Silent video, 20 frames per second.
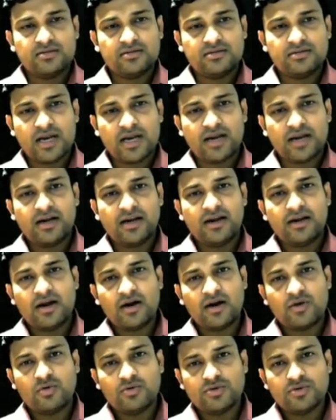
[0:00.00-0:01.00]
That
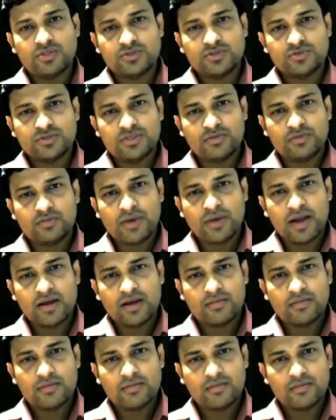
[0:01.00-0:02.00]
data goes to the
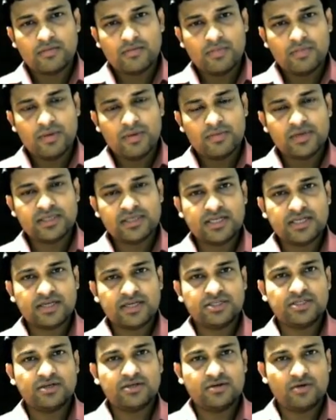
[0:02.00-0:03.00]
memory
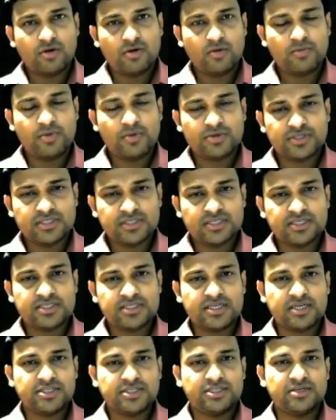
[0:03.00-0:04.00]
section or processor
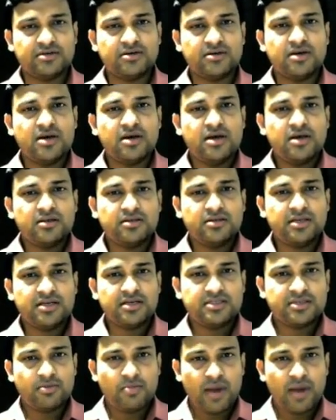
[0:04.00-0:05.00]
section, there
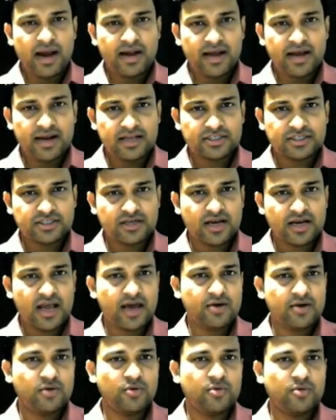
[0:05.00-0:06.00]
is a bidirectional
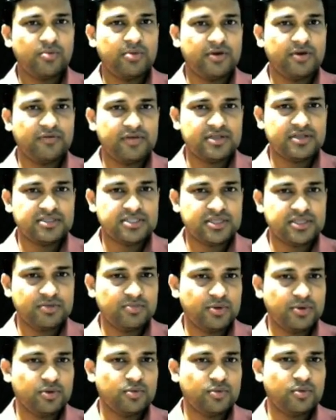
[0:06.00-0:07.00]
arrow between
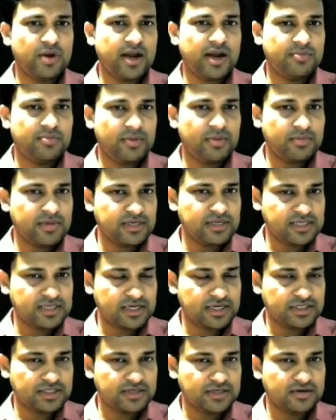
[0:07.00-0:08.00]
CPU and memory
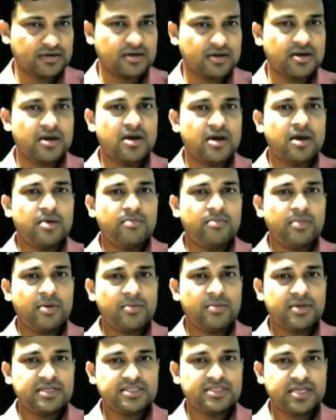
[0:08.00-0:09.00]
section.
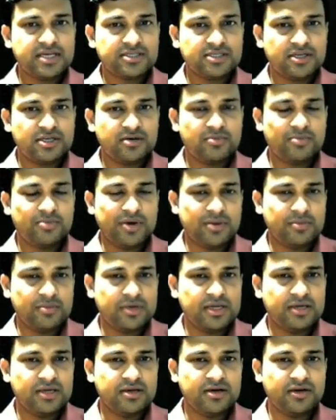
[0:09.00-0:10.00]
Memory section
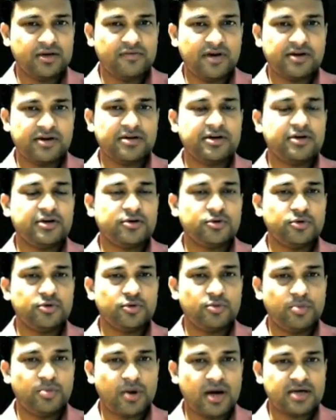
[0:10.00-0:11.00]
primarily divided into
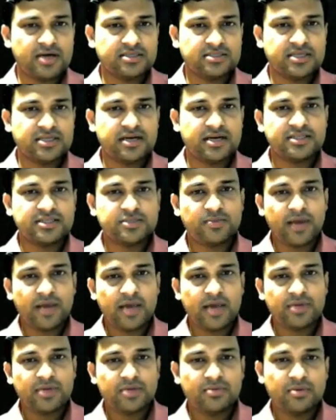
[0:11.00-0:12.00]
two parts that is
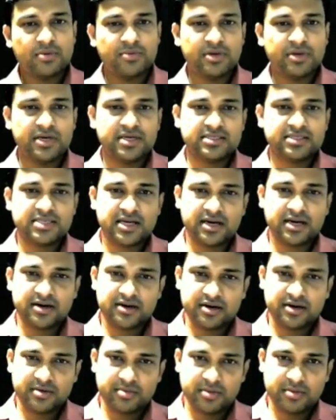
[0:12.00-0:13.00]
primary memory and
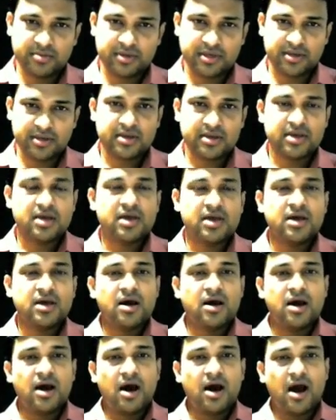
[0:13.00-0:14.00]
secondary memory.
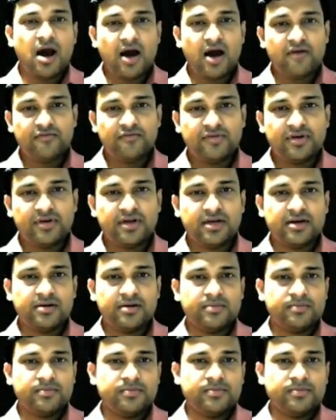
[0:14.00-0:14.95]
After